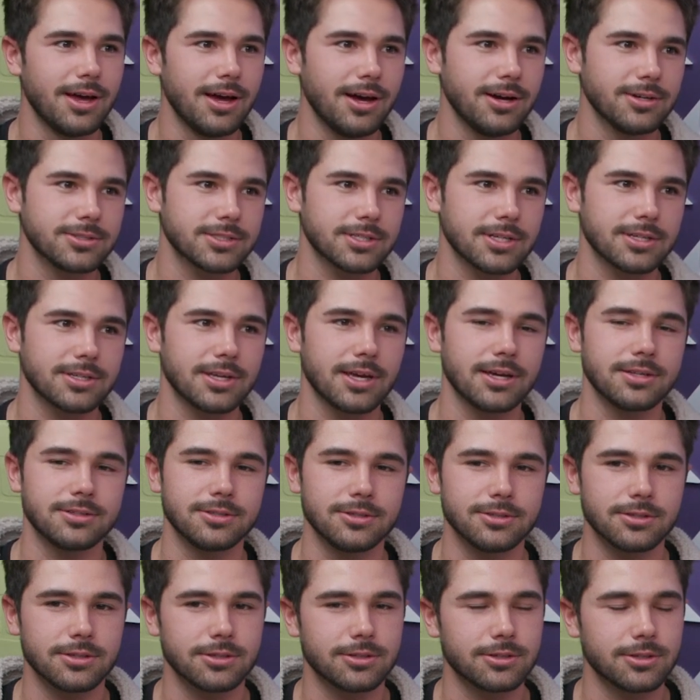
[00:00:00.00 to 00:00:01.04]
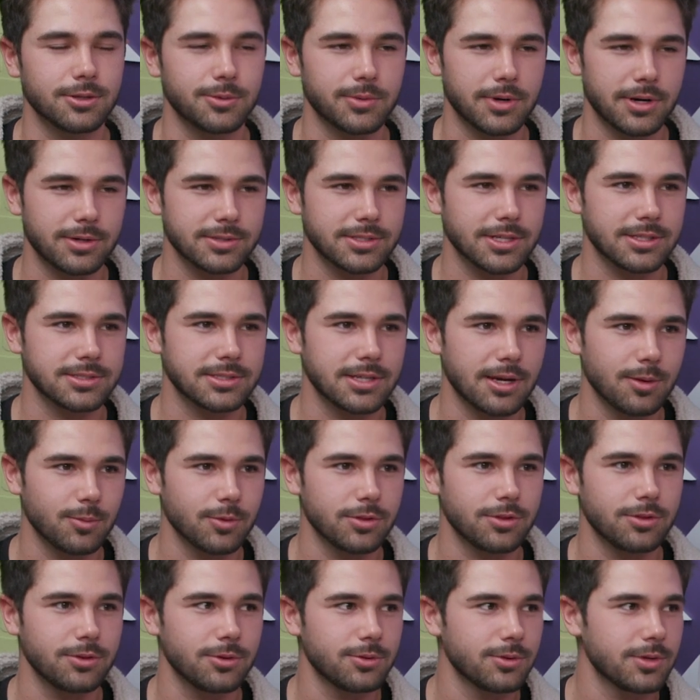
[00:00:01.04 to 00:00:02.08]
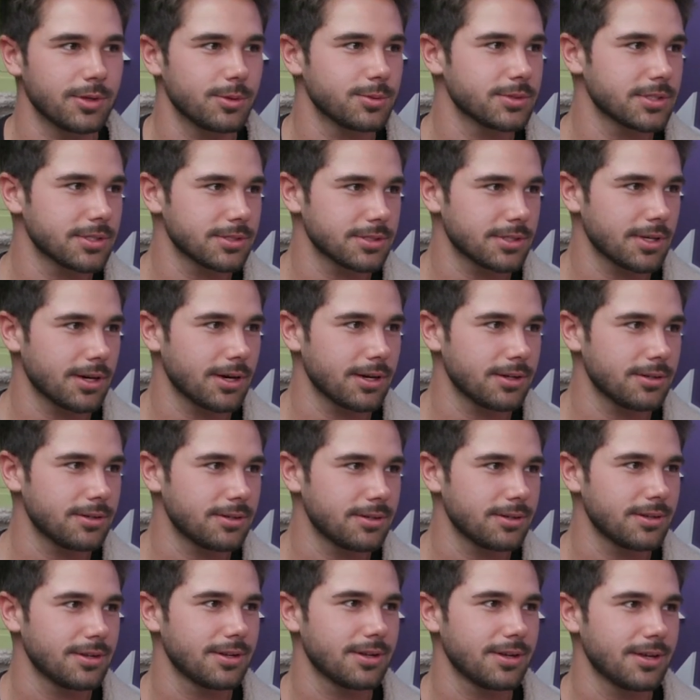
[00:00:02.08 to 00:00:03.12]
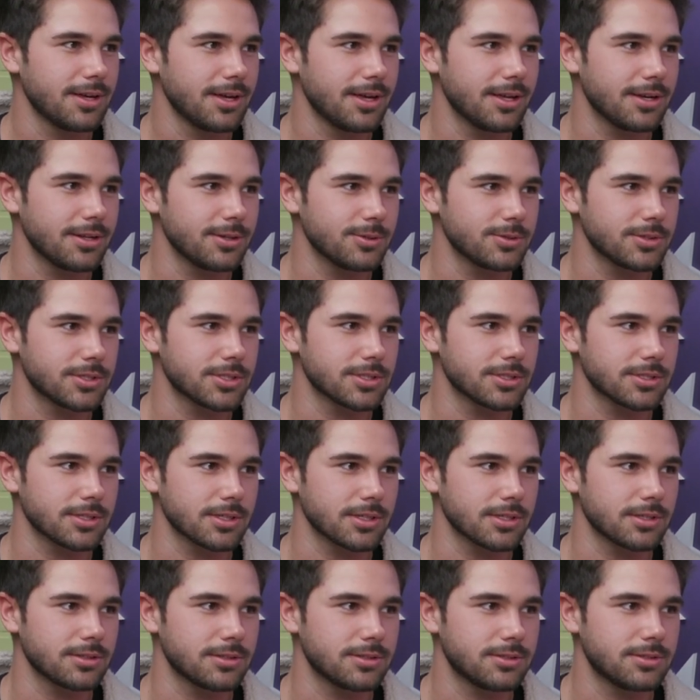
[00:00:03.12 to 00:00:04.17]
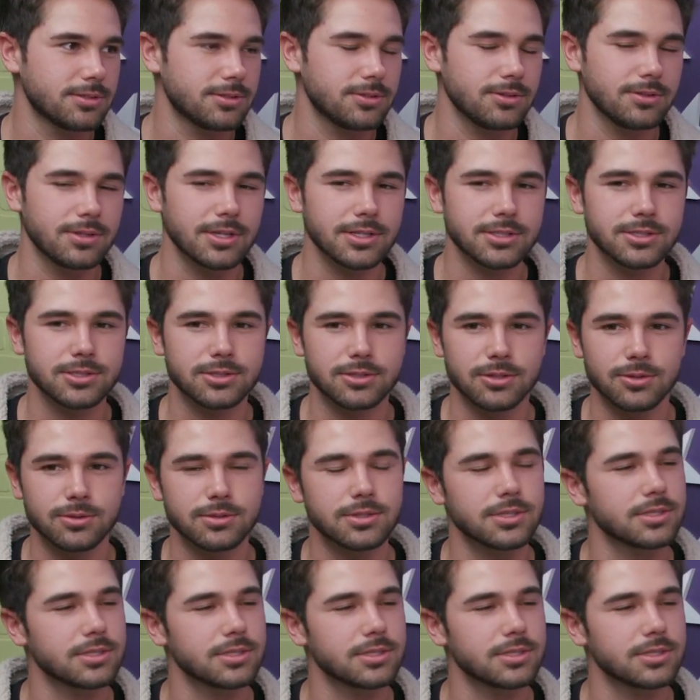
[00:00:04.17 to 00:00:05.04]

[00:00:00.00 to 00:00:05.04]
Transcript: I was like, "Yeah, dude. Literally, when I was outside with you, he was inside," Damn. and he was just like, dude, that's so